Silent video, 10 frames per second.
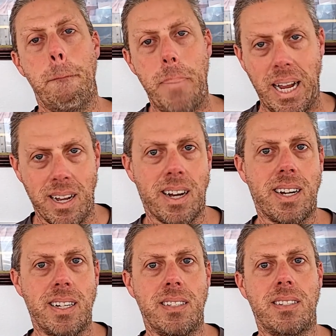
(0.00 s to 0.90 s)

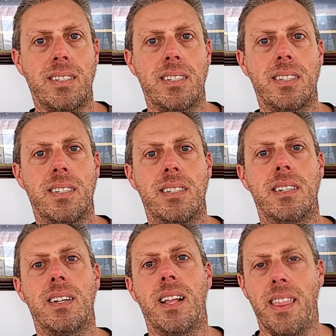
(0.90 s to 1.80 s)
because
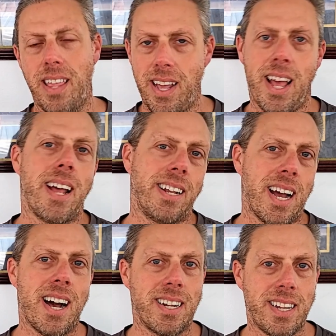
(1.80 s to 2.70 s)
they had had
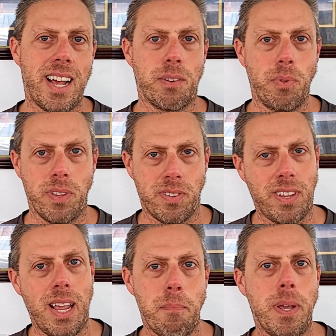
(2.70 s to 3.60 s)
contact with the
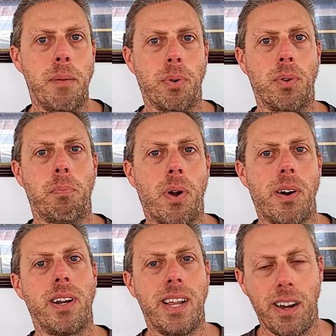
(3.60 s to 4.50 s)
same people
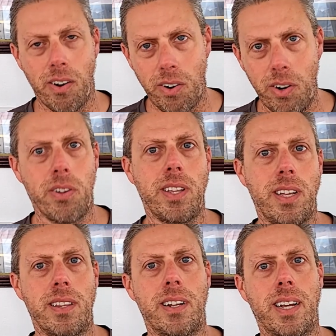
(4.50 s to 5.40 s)
partying early
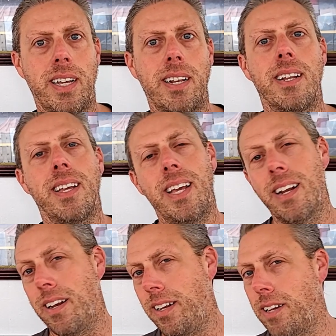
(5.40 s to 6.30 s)
in the night in
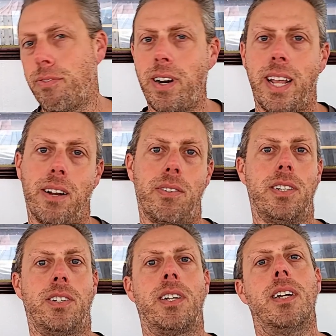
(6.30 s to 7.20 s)
a different anchorage.